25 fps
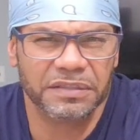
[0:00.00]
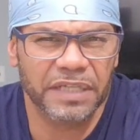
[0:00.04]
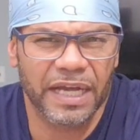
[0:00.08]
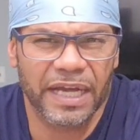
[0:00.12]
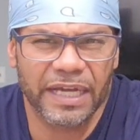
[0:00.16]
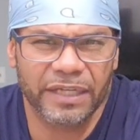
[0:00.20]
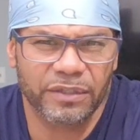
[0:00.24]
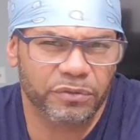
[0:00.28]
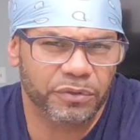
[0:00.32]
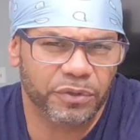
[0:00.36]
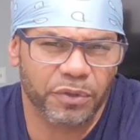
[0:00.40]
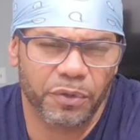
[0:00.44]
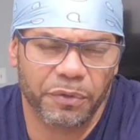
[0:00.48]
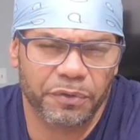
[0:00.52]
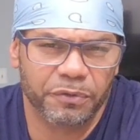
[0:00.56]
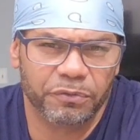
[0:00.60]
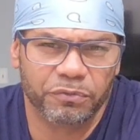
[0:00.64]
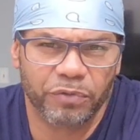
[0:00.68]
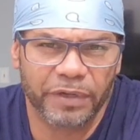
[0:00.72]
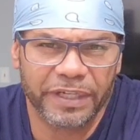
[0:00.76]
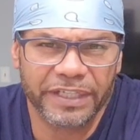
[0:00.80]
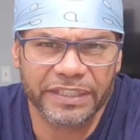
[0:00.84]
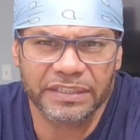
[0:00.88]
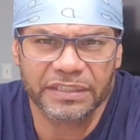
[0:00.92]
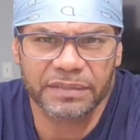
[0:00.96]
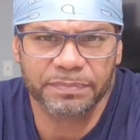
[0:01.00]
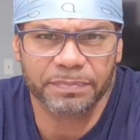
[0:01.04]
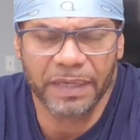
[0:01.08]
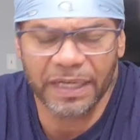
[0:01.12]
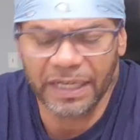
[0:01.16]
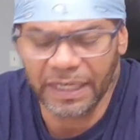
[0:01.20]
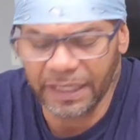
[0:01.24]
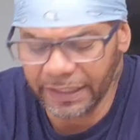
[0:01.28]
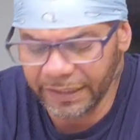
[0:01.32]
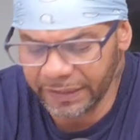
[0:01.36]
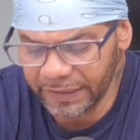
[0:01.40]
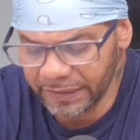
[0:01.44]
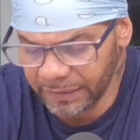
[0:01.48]
I don't know the rates
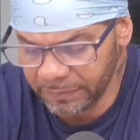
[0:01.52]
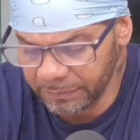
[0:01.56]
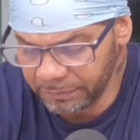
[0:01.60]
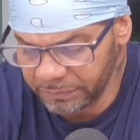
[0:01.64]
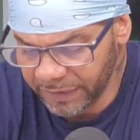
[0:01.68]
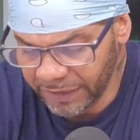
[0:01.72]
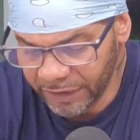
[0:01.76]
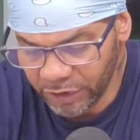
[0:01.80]
behind them.